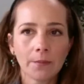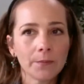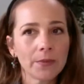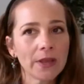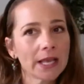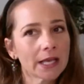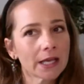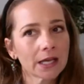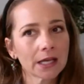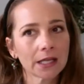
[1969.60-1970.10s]

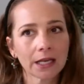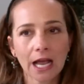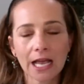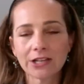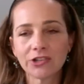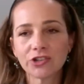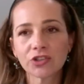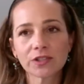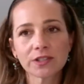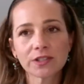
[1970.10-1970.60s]
Man,
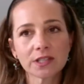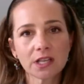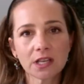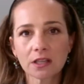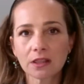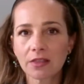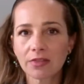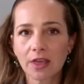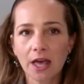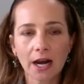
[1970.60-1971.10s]
I just
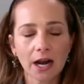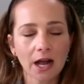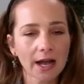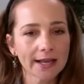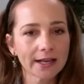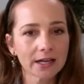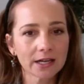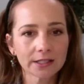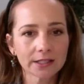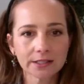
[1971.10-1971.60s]
think that that
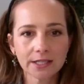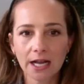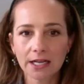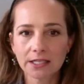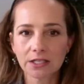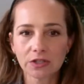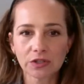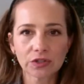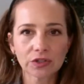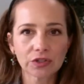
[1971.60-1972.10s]
eye
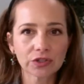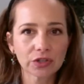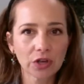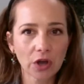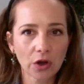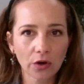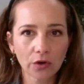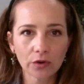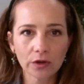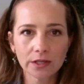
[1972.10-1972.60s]
contact is
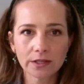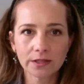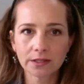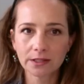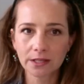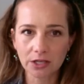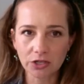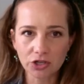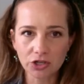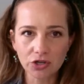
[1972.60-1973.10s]
so
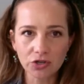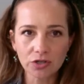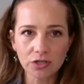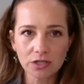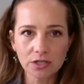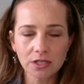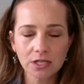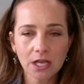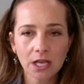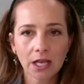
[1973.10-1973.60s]

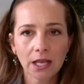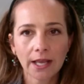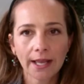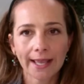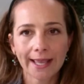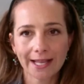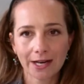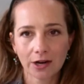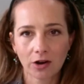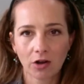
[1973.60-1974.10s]
essential
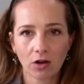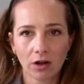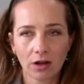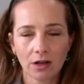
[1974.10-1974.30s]
and